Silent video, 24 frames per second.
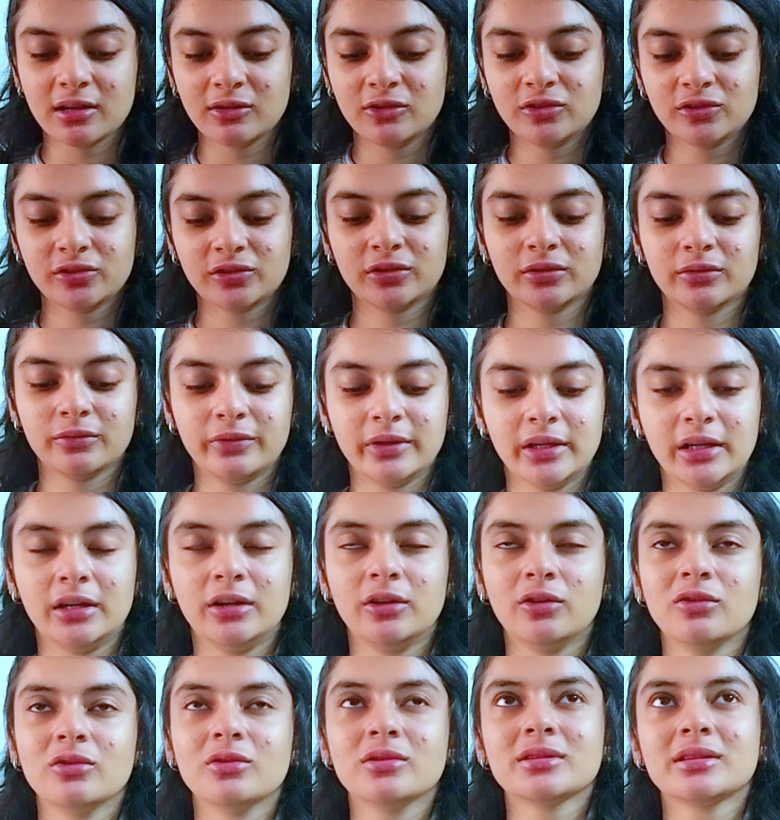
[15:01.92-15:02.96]
such
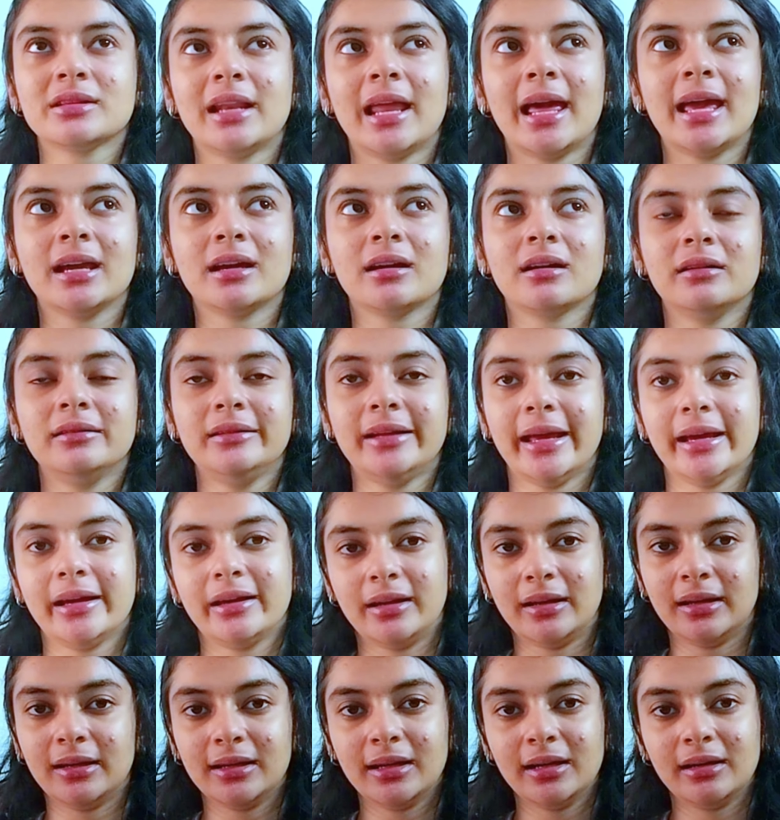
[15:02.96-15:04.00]
videos like
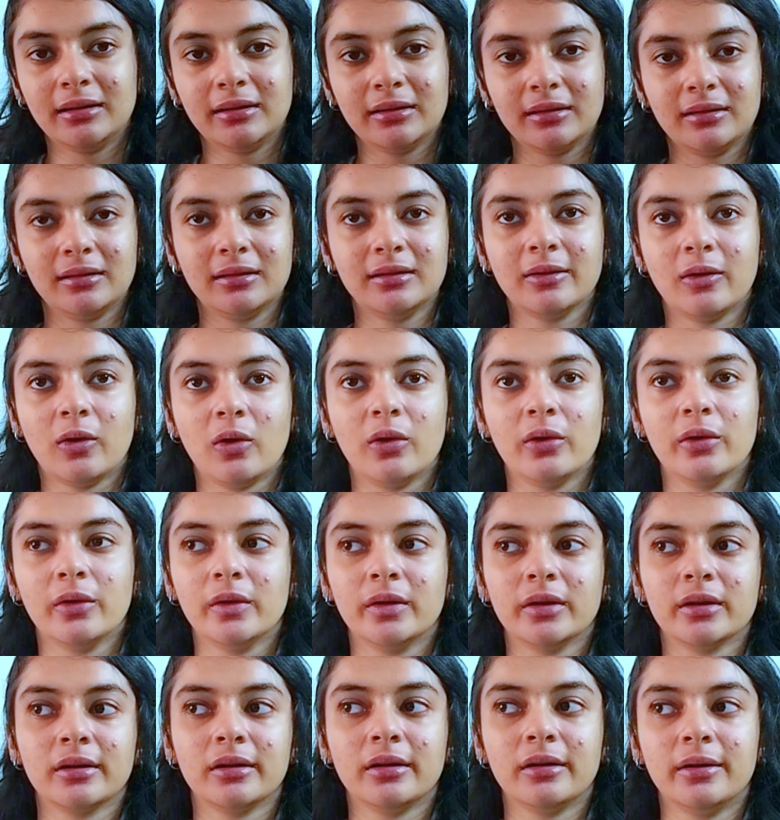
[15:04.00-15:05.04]
tech related
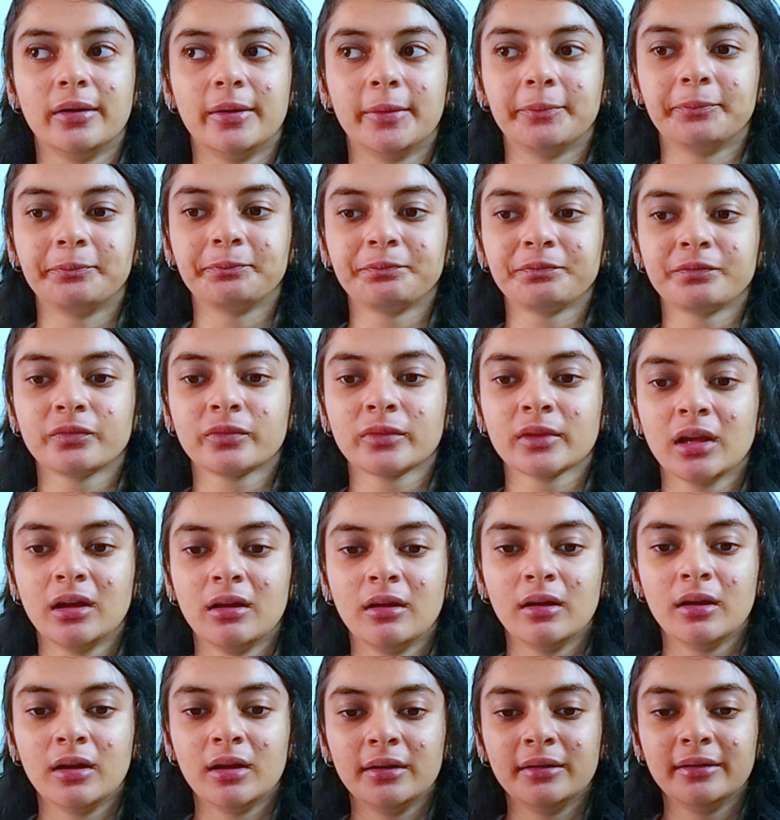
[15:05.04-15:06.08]
or
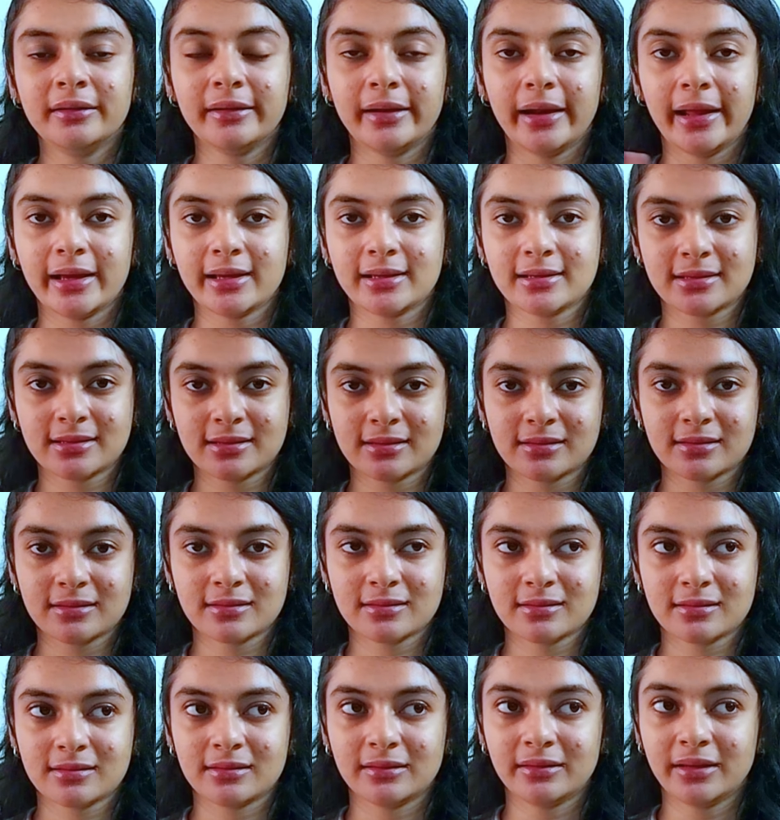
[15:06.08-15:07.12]

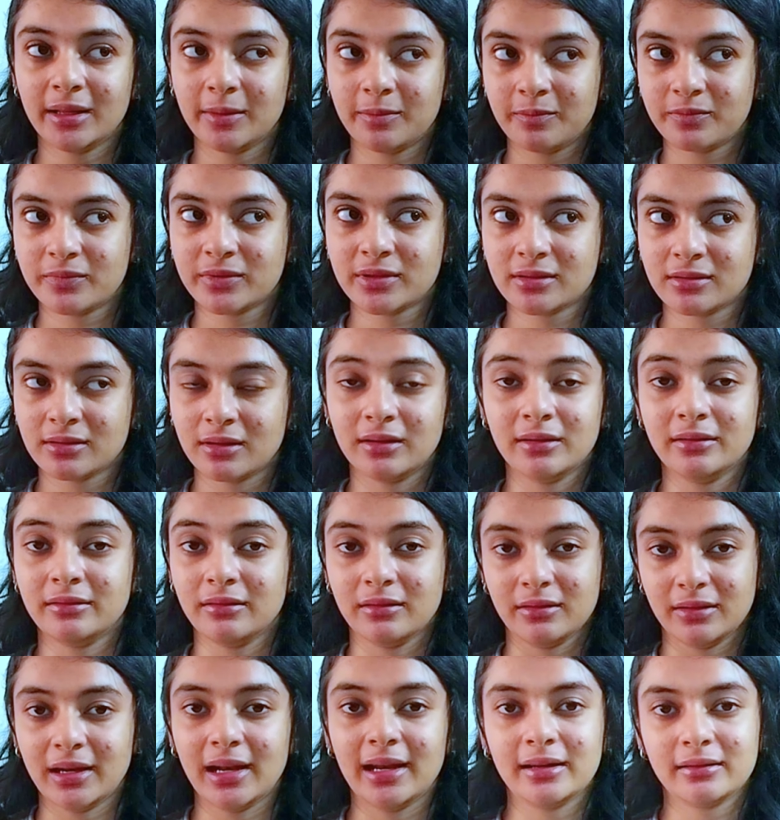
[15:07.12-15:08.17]
treks, tips,
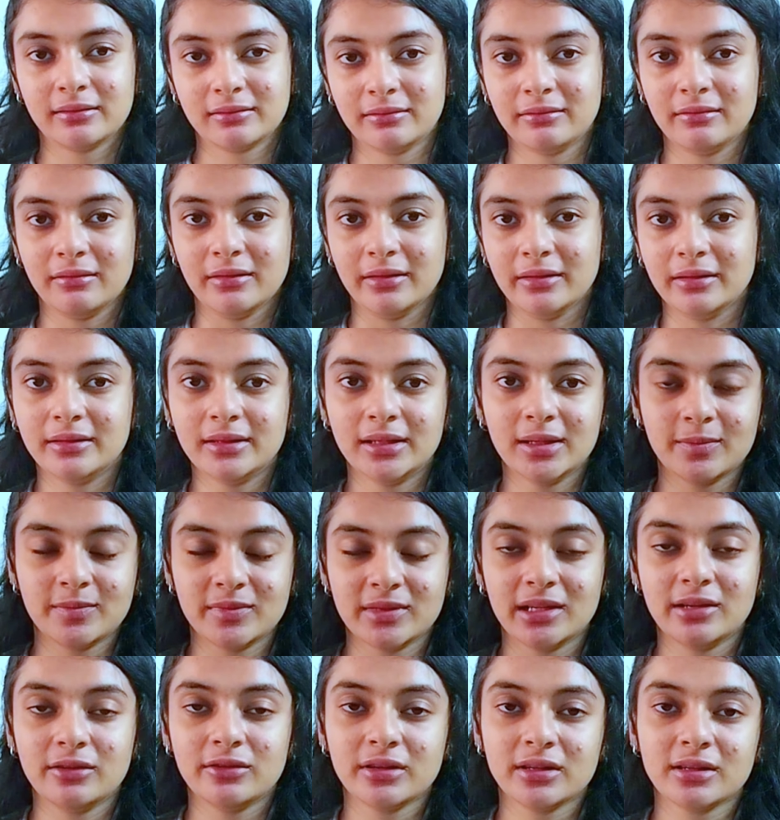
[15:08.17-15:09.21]
like
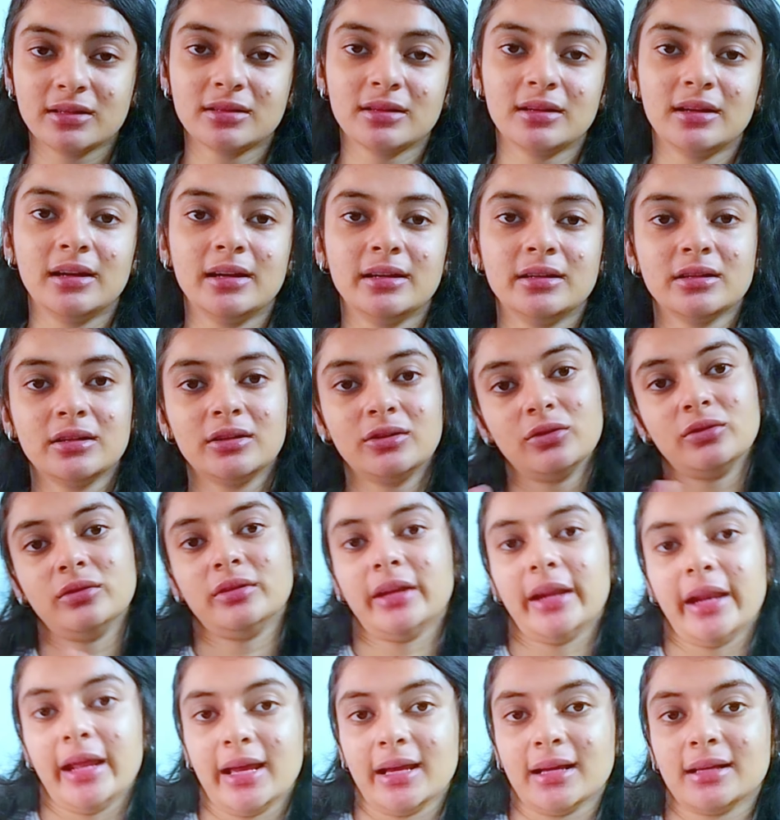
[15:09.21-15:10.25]
tips and tricks related
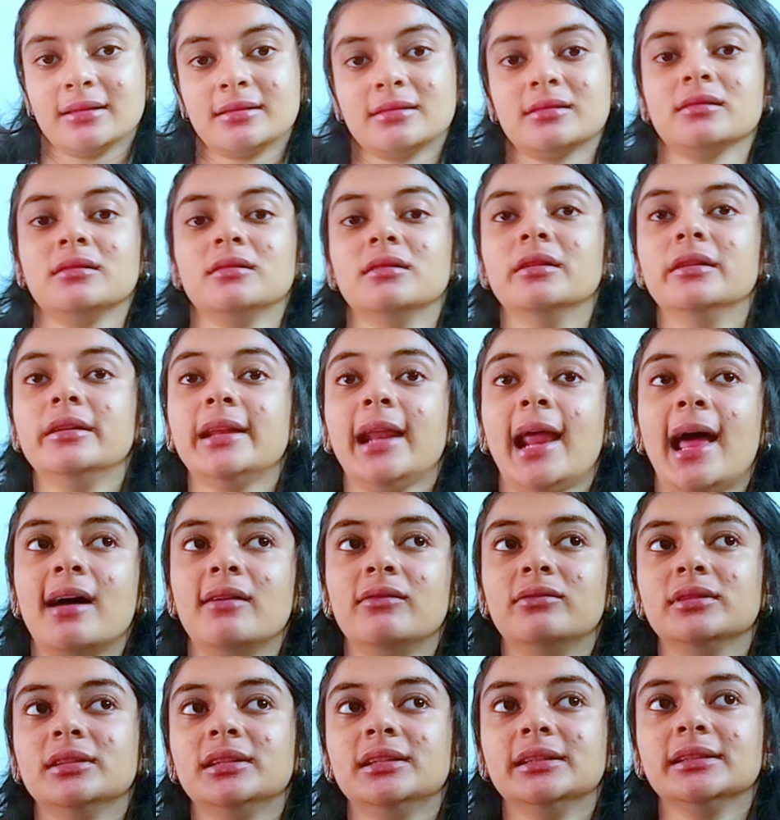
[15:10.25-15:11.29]
to treks or
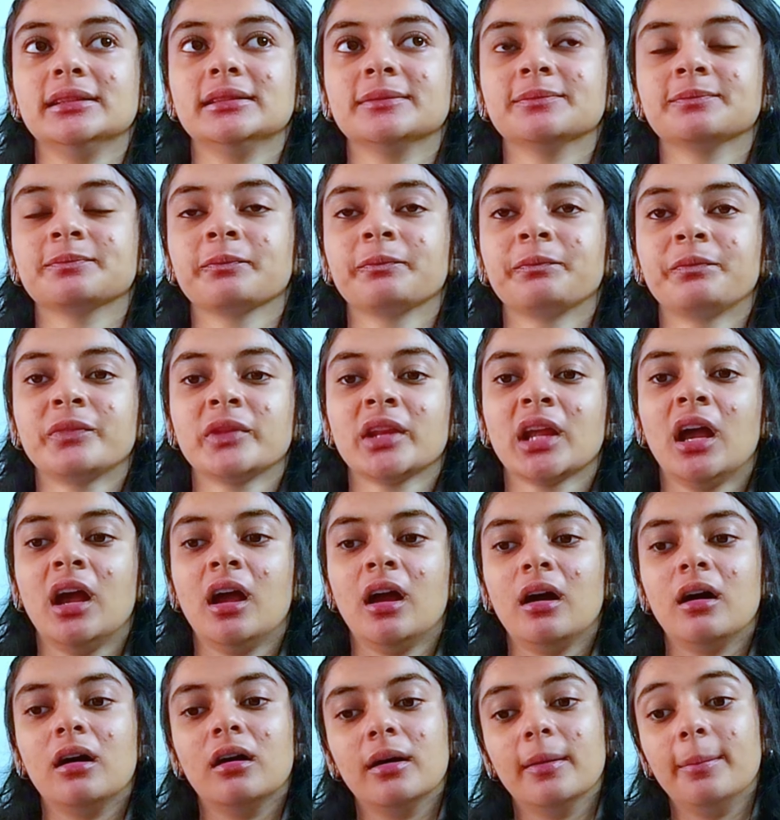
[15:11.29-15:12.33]
traveling,
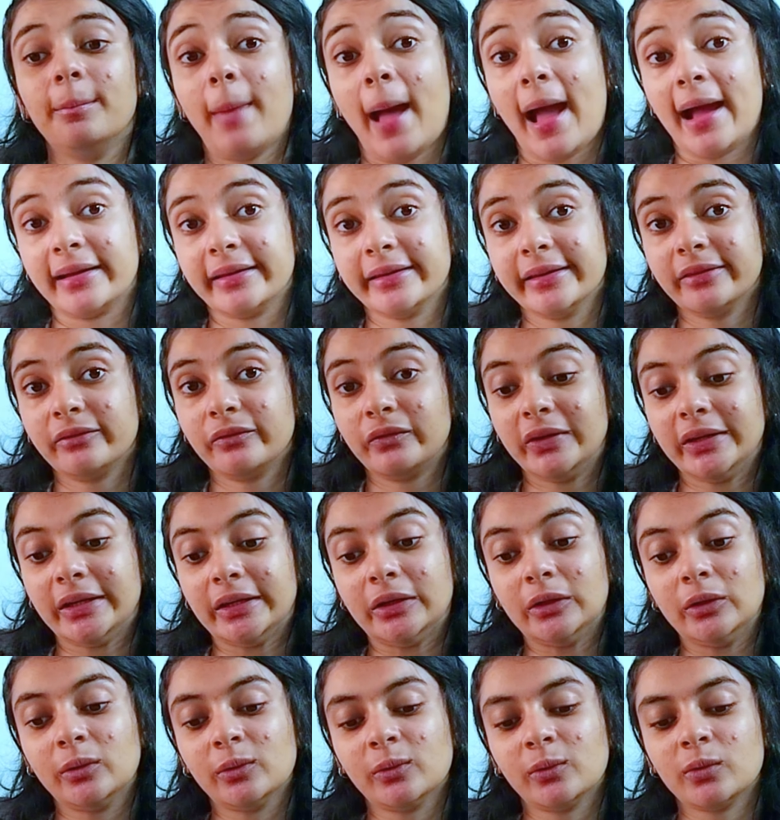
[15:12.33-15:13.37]
packing
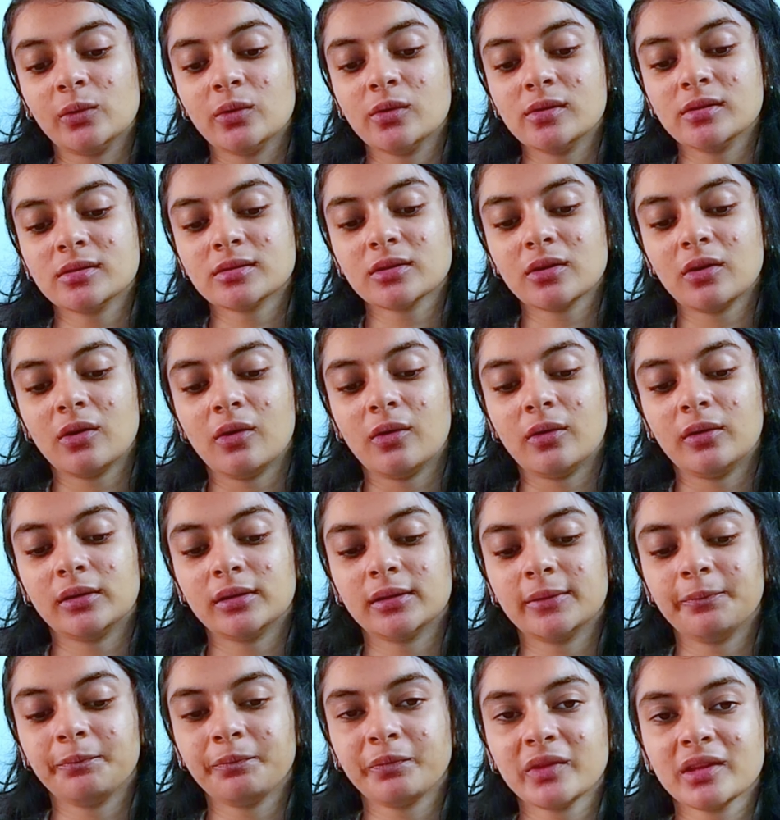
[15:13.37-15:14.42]
videos,
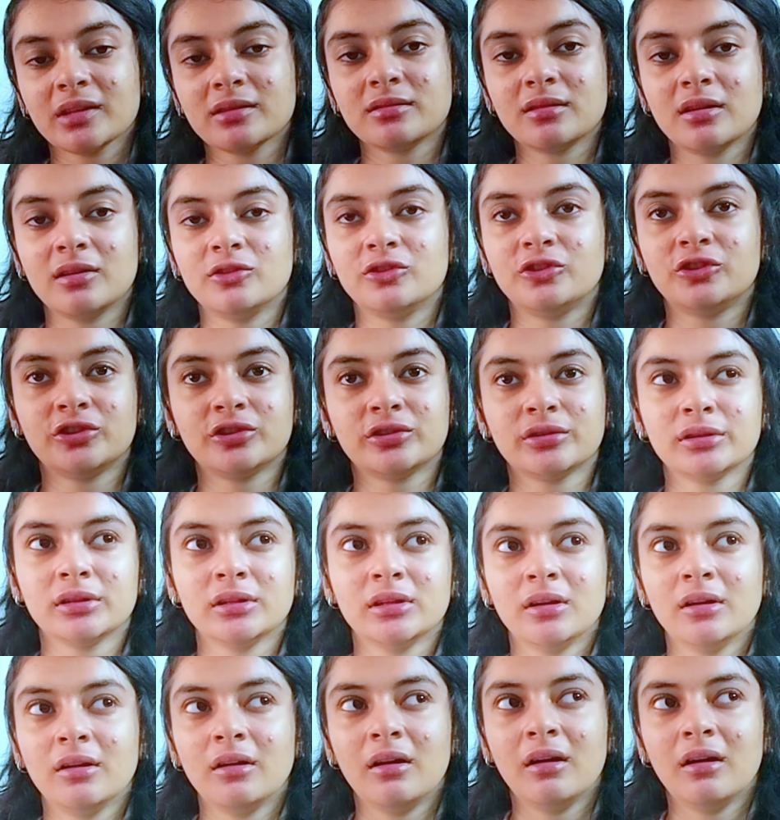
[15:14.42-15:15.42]
or such